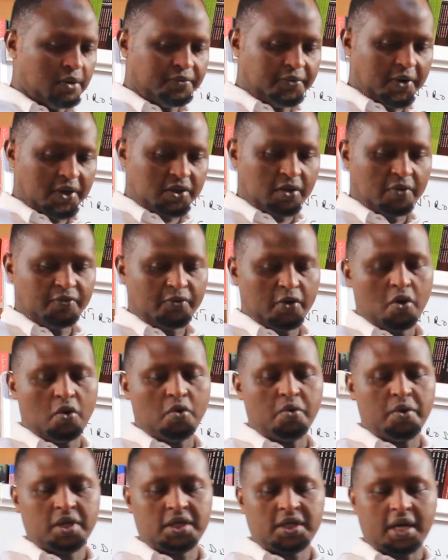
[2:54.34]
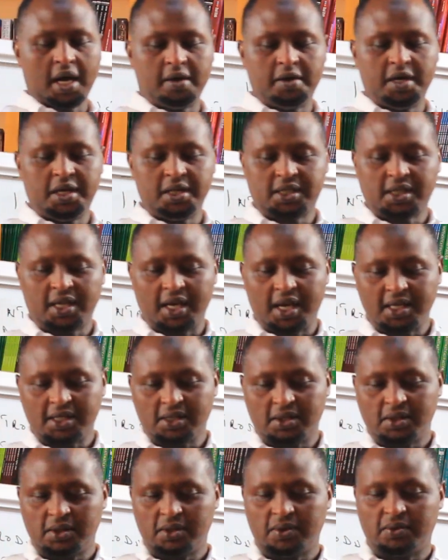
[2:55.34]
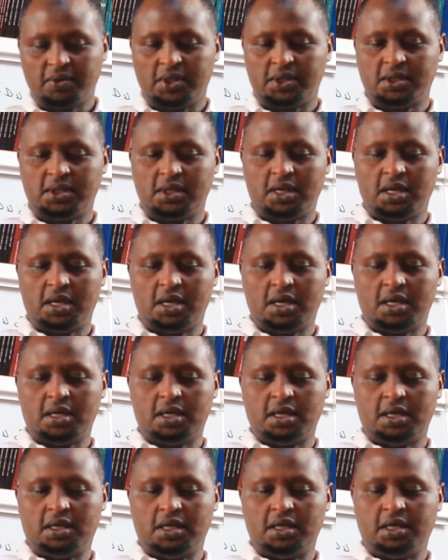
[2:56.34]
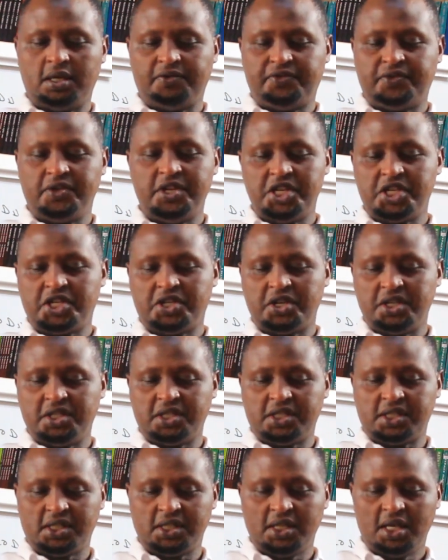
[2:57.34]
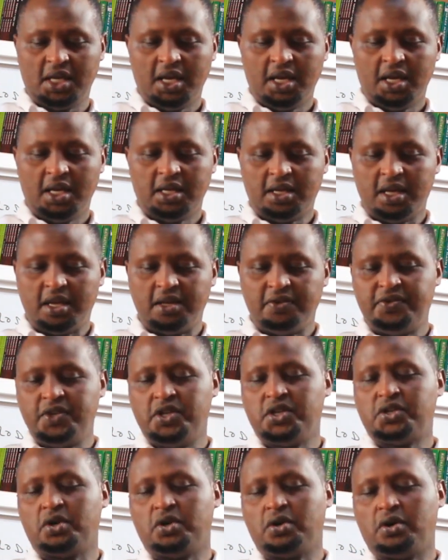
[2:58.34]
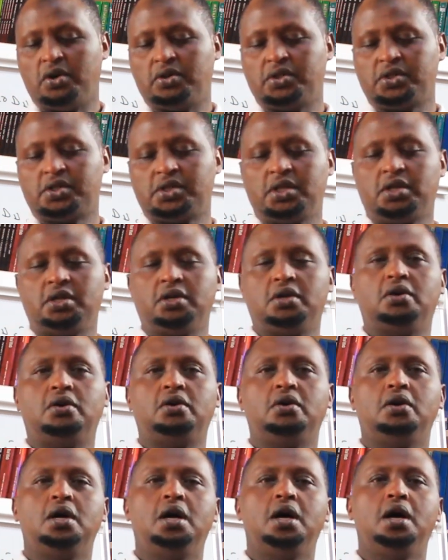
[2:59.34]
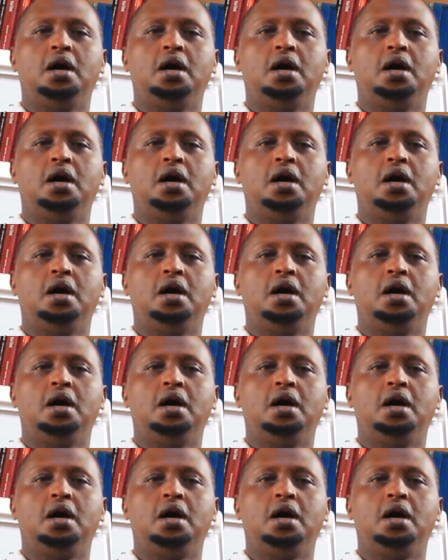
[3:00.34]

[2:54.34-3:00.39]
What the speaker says: First of all, we shall discuss with the definitions, the revision on signals